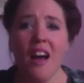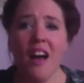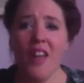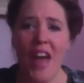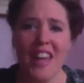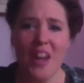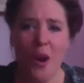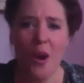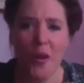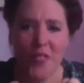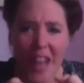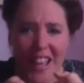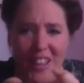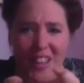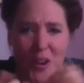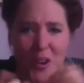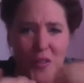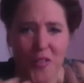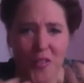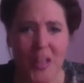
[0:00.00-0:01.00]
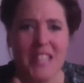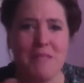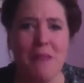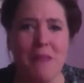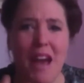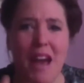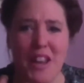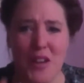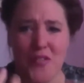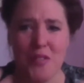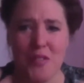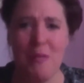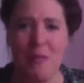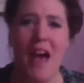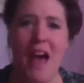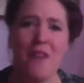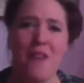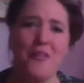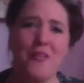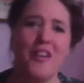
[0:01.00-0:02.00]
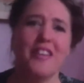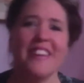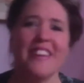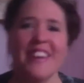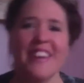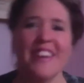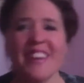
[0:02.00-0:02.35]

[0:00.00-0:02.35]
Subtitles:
thank you for this manna from heaven.